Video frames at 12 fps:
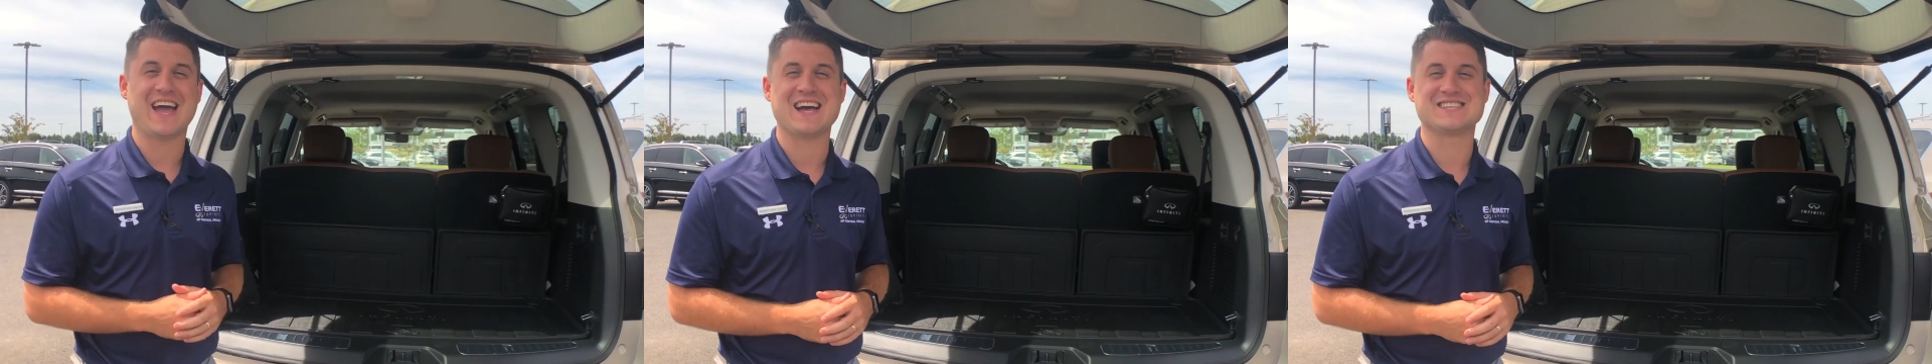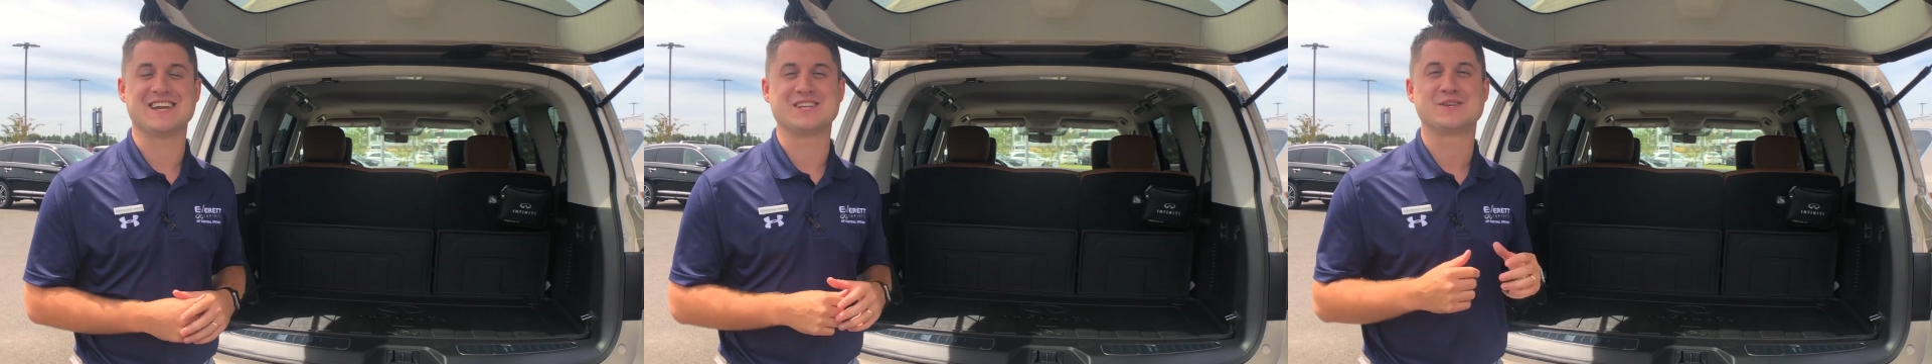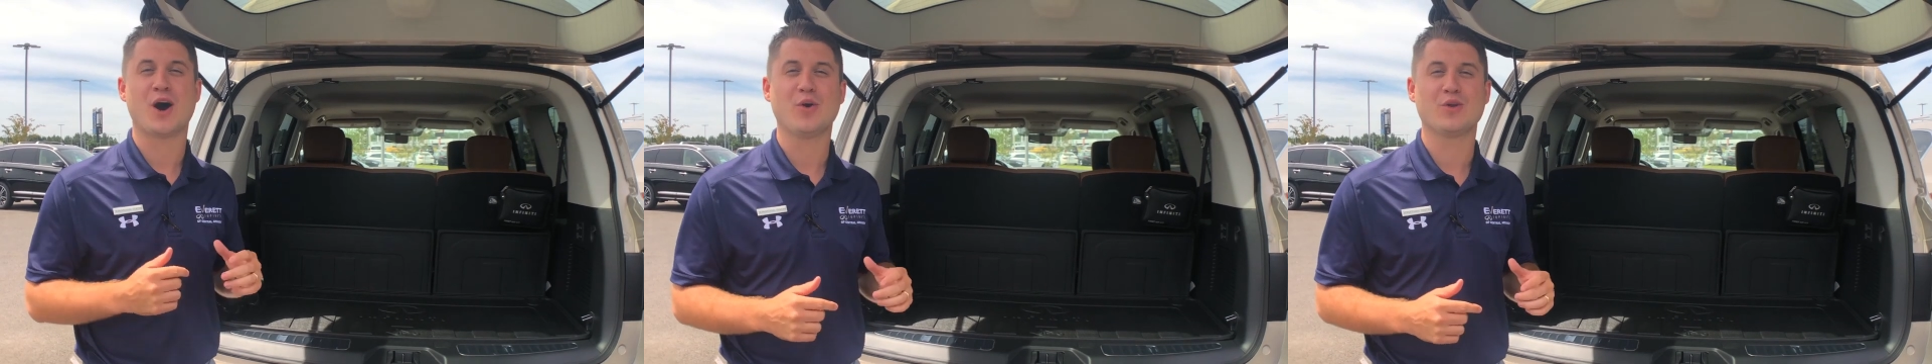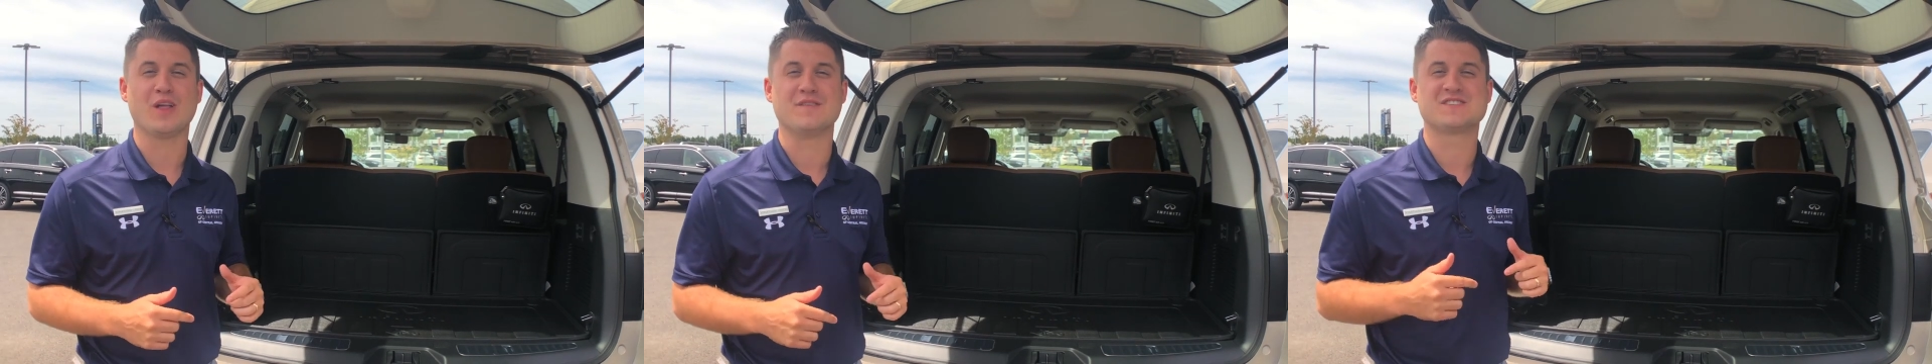has a
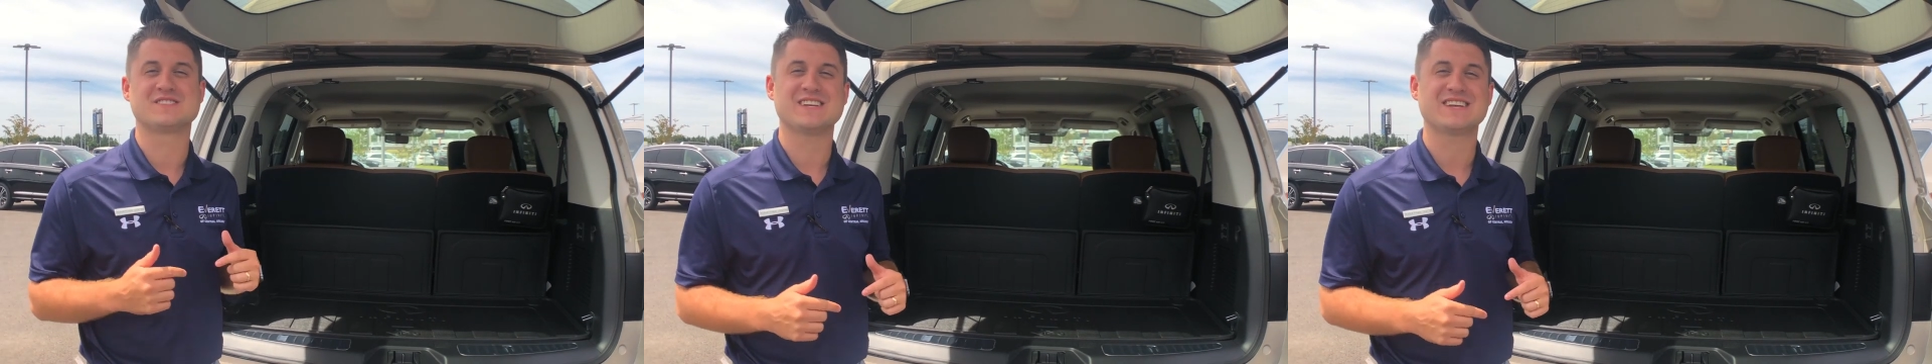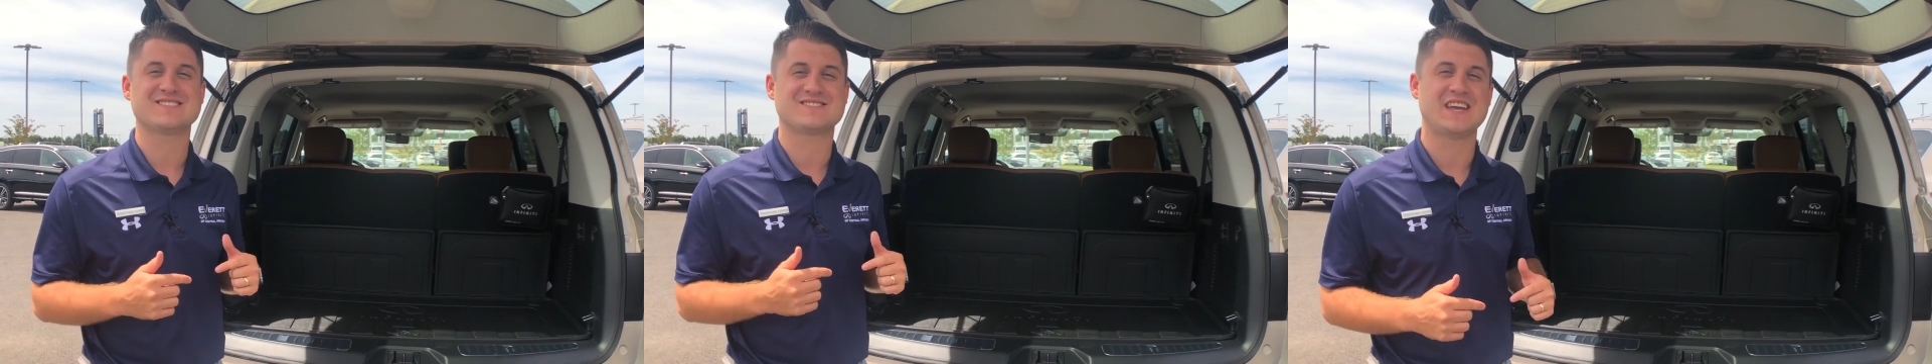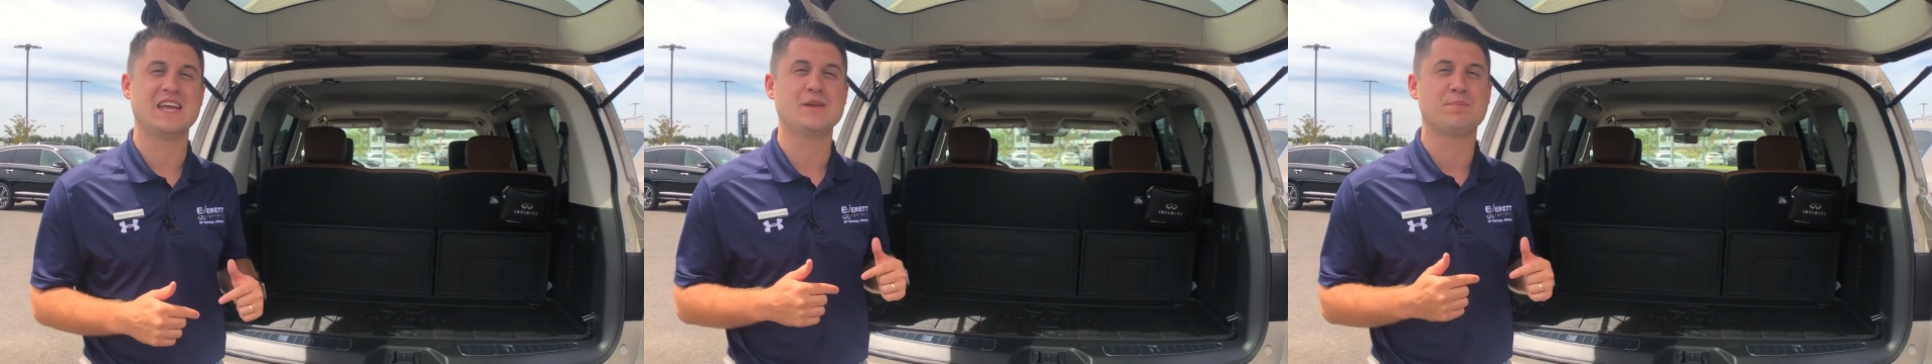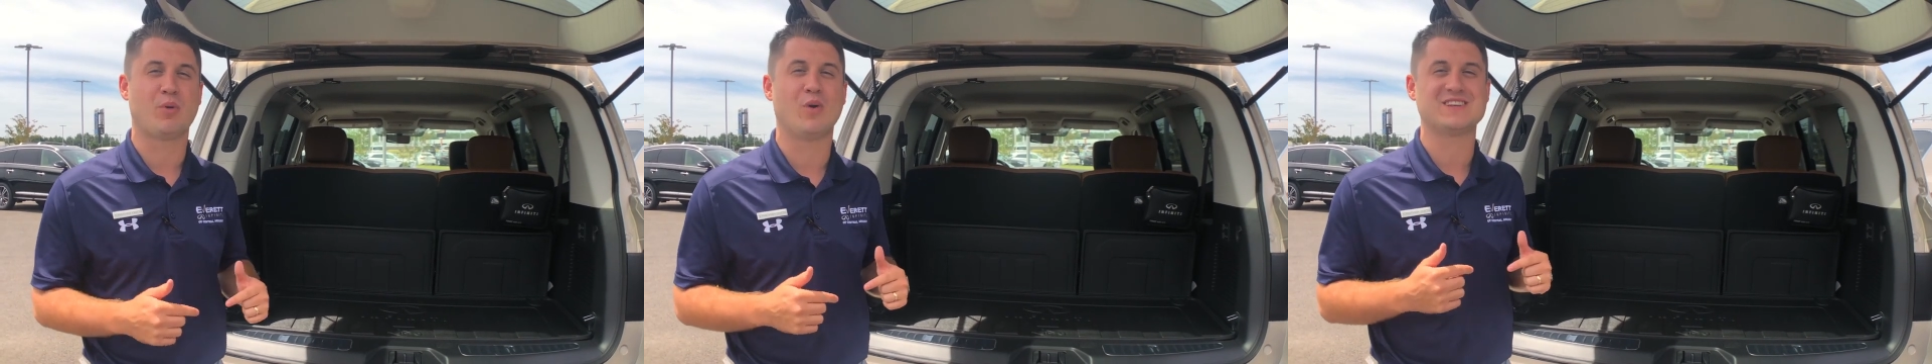total of
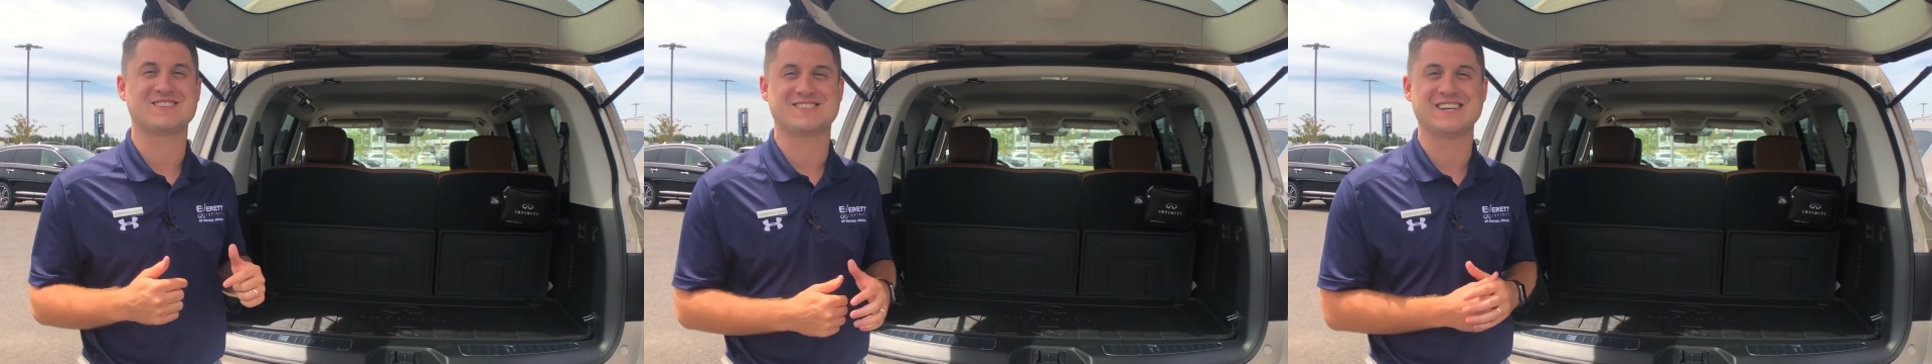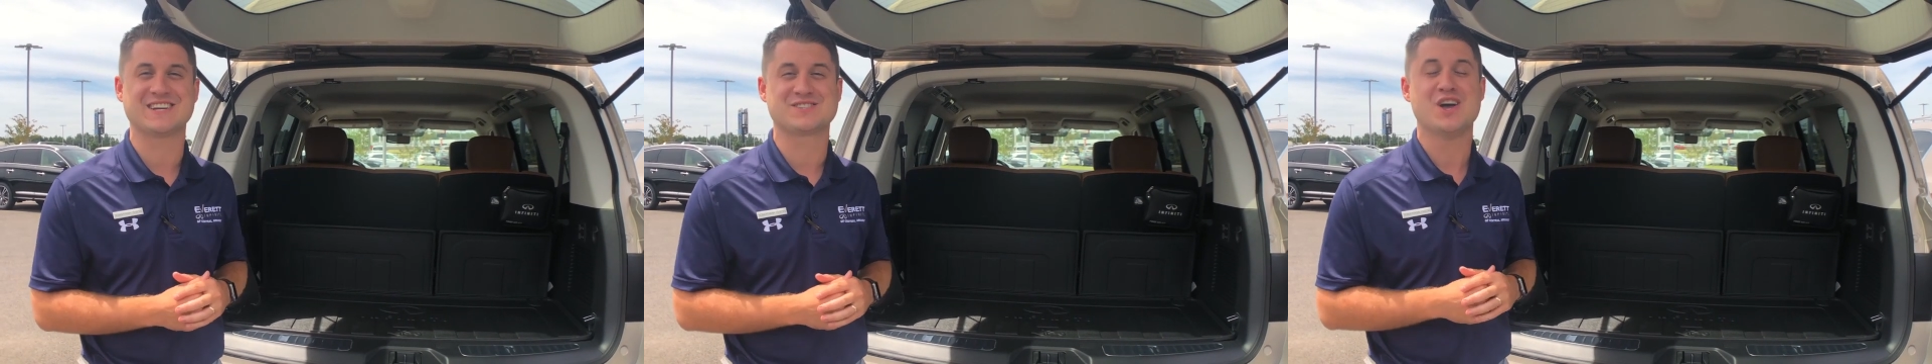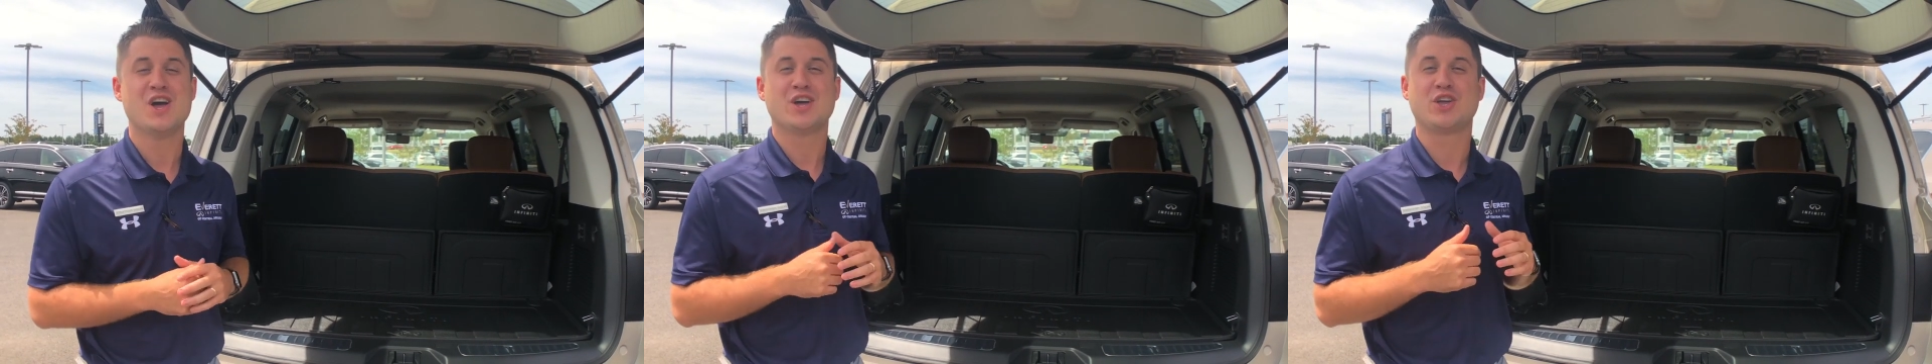16.6